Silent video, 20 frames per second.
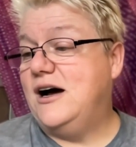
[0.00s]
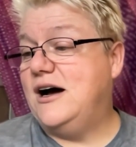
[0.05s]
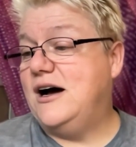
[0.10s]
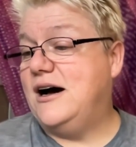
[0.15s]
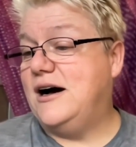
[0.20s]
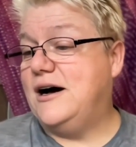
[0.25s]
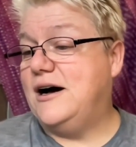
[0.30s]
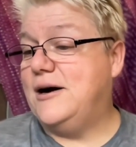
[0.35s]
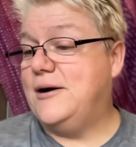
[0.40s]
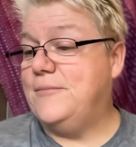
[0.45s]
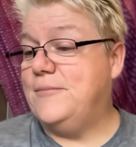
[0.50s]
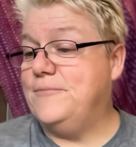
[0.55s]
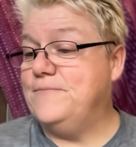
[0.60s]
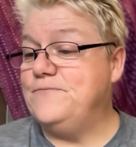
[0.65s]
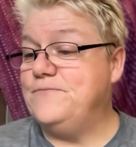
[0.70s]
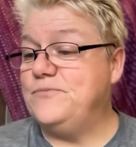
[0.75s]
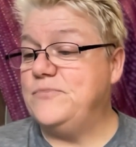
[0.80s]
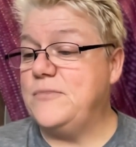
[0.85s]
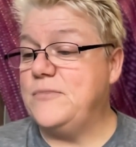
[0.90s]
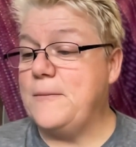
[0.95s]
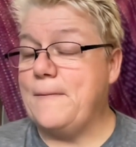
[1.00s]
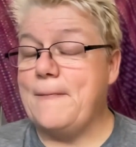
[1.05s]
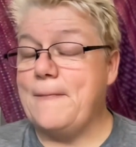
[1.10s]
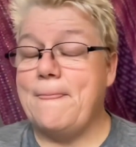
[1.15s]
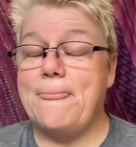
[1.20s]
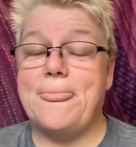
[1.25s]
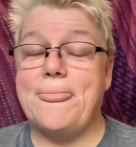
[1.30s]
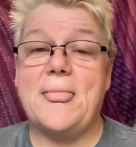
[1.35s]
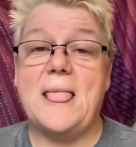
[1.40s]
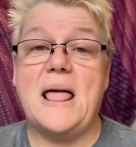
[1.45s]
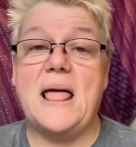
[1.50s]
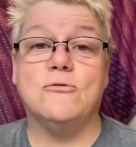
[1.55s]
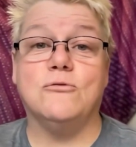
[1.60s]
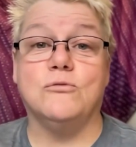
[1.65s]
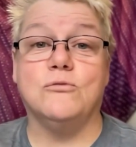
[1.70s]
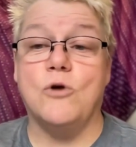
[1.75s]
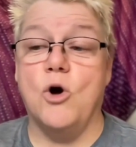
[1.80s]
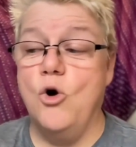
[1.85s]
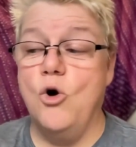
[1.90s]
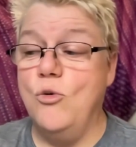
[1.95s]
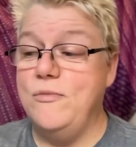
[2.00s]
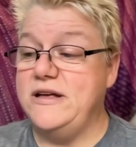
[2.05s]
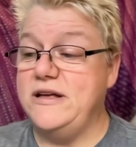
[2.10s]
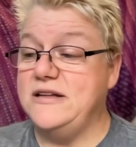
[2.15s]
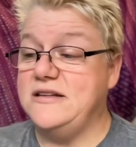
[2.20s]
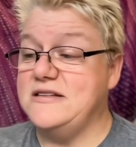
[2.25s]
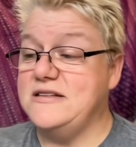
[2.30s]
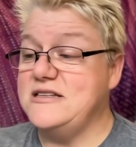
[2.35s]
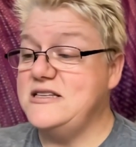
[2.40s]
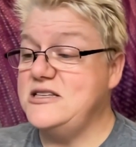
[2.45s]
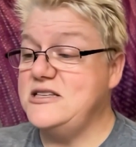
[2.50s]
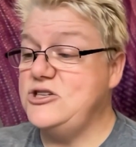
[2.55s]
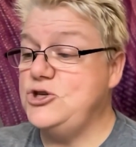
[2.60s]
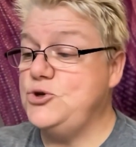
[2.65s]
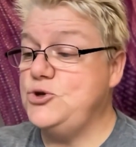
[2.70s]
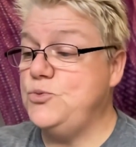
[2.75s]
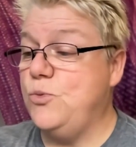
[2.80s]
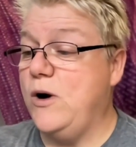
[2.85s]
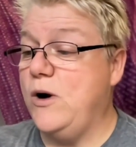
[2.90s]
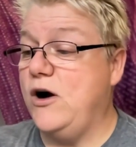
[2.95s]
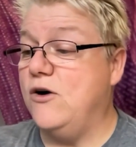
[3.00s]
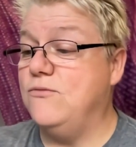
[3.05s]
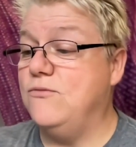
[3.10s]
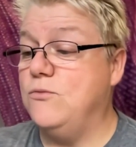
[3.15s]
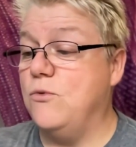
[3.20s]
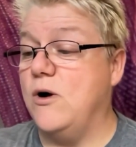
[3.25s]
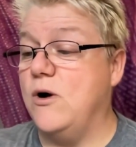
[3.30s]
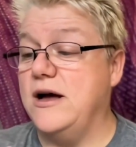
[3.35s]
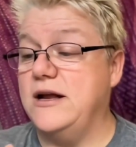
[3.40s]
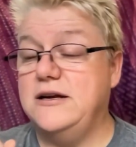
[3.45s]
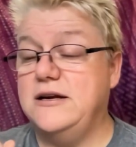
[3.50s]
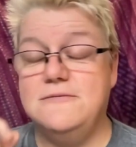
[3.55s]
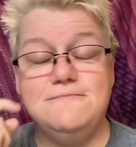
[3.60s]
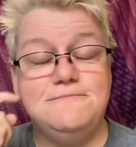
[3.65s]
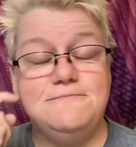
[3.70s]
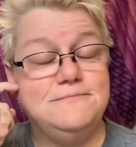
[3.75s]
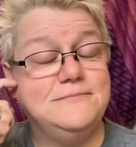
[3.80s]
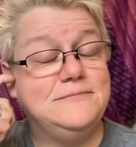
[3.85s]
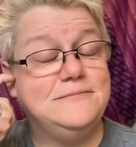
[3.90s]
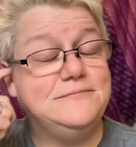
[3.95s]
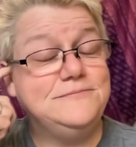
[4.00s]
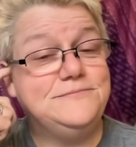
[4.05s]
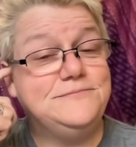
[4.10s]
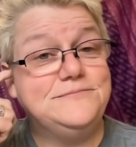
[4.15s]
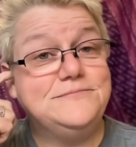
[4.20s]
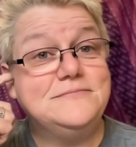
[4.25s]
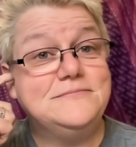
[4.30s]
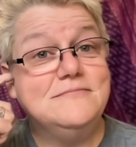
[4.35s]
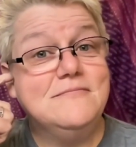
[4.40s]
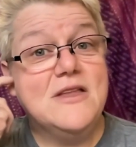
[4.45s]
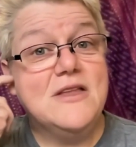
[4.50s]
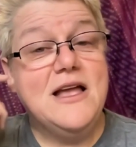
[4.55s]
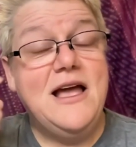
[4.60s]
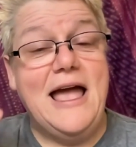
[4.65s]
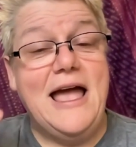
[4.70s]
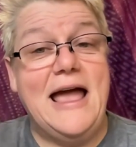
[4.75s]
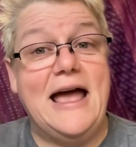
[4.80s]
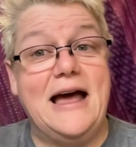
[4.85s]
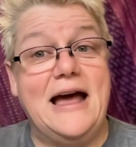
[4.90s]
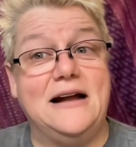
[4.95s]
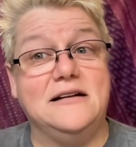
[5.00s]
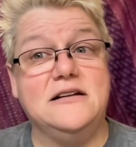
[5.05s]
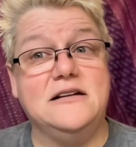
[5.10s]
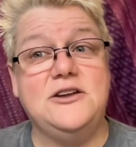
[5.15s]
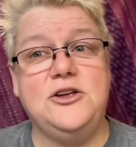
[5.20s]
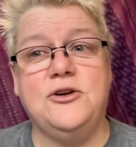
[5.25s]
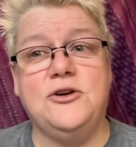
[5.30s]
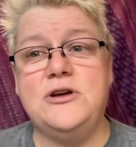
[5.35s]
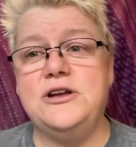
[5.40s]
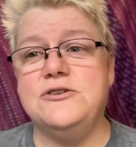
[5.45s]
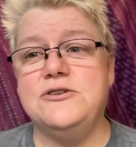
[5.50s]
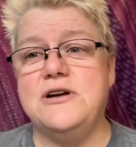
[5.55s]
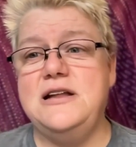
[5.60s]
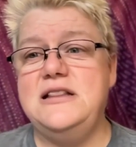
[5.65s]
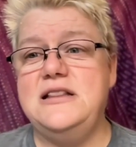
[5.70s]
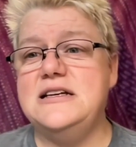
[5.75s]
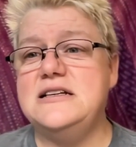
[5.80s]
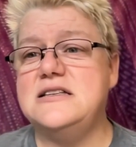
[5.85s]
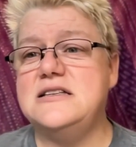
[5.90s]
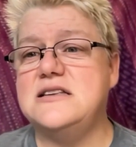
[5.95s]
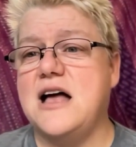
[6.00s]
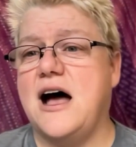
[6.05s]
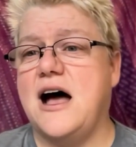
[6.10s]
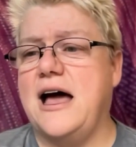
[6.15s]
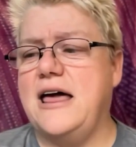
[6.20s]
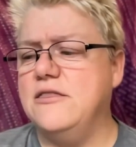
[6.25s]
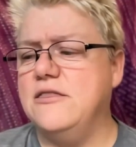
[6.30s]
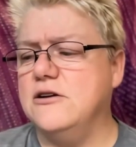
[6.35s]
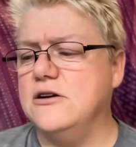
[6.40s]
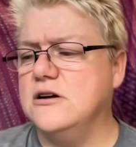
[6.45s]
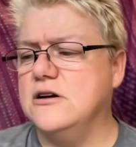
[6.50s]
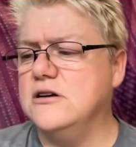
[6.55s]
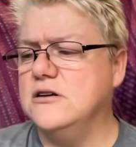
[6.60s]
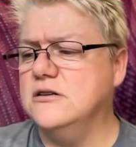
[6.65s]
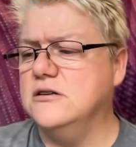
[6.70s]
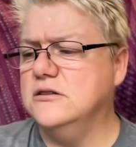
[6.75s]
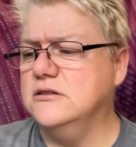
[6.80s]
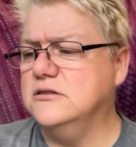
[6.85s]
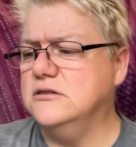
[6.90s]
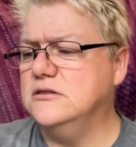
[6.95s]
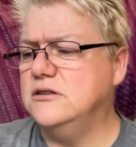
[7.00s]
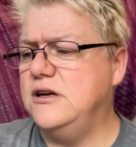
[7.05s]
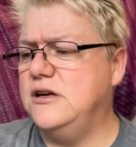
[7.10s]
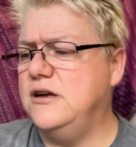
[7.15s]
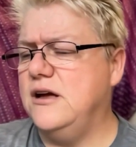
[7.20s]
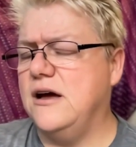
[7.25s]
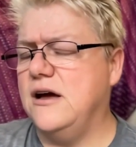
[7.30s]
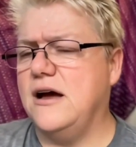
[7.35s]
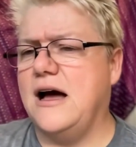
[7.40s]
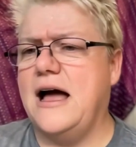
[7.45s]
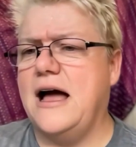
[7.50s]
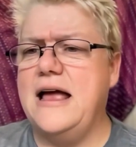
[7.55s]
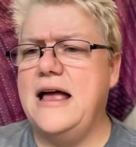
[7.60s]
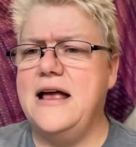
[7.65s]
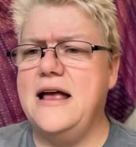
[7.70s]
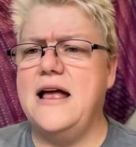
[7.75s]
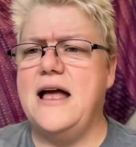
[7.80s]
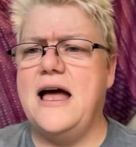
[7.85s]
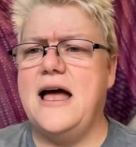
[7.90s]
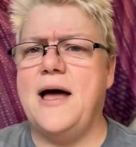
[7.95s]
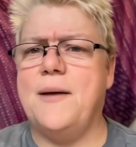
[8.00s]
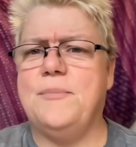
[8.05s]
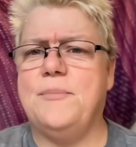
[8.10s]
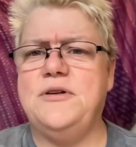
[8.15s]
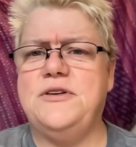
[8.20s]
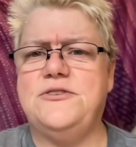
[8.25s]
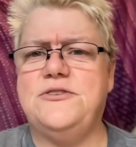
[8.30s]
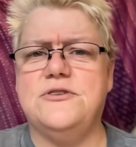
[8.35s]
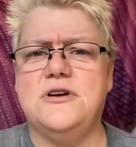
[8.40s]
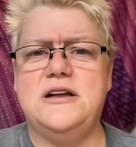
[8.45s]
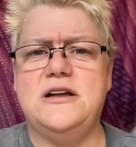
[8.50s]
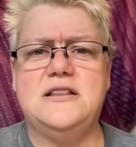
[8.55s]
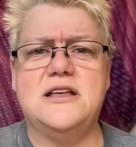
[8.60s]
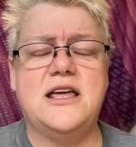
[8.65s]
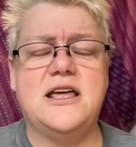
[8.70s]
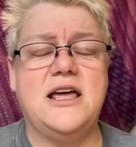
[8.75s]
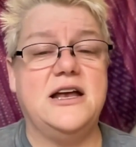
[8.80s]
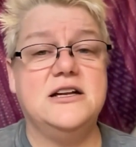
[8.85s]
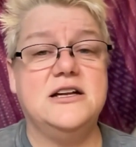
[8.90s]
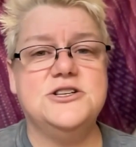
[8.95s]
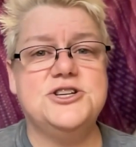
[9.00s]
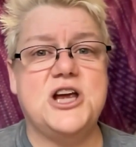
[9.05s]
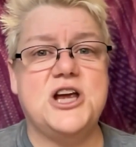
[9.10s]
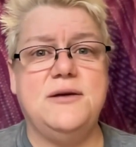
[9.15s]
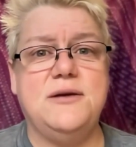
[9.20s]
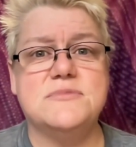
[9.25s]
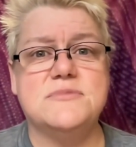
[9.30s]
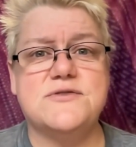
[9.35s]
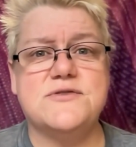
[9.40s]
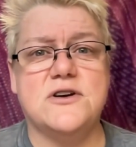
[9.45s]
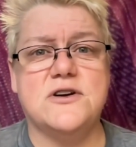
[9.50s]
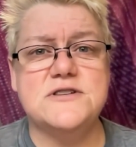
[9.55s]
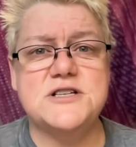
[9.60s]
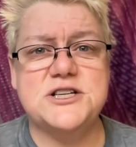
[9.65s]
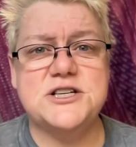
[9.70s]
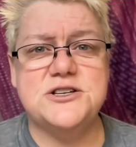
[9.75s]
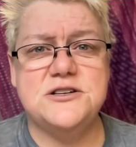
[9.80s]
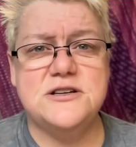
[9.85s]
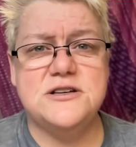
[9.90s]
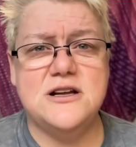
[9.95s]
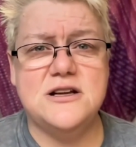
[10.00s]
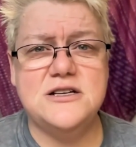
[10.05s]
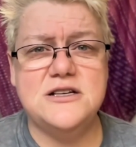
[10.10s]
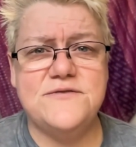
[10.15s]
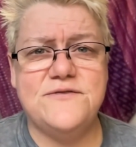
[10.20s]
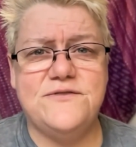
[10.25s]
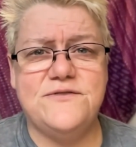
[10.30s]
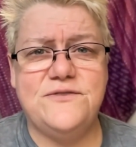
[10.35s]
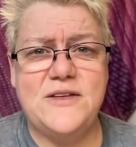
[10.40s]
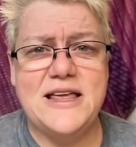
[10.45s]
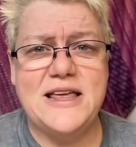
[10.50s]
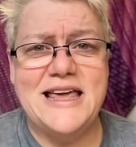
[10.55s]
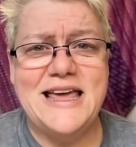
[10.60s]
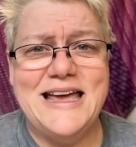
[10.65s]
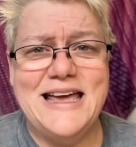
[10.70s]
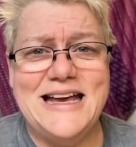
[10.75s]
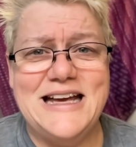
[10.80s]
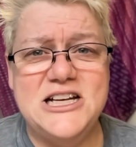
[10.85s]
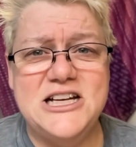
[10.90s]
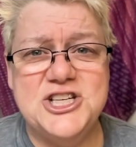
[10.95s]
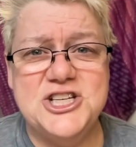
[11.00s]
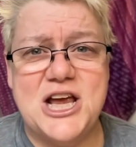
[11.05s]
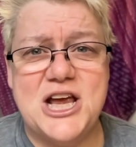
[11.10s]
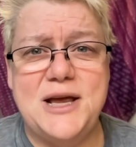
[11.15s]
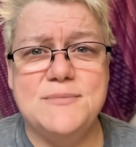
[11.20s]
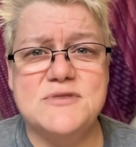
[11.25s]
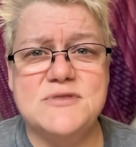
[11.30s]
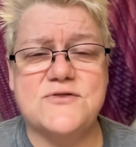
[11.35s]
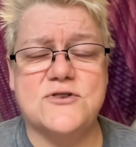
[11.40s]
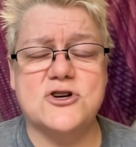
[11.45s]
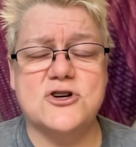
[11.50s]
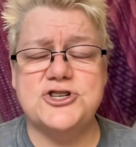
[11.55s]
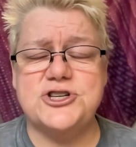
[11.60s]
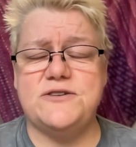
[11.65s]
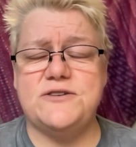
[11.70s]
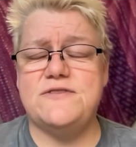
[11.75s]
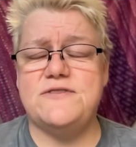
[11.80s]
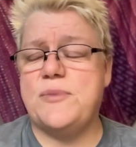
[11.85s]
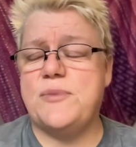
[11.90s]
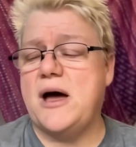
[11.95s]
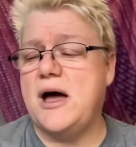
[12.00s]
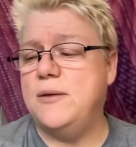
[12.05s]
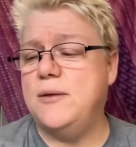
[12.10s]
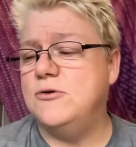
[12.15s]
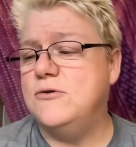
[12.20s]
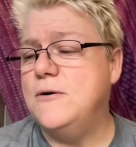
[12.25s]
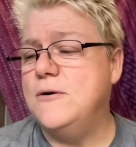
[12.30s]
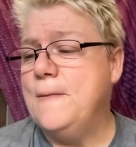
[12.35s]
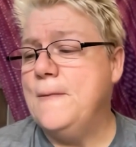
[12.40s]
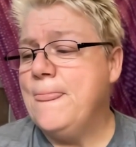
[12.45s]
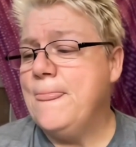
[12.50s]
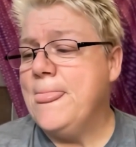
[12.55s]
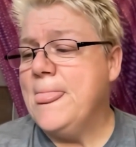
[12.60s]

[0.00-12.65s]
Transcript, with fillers: um Romans 12 1 and you can read this either yeah i happen to read the king james version king james version of the bible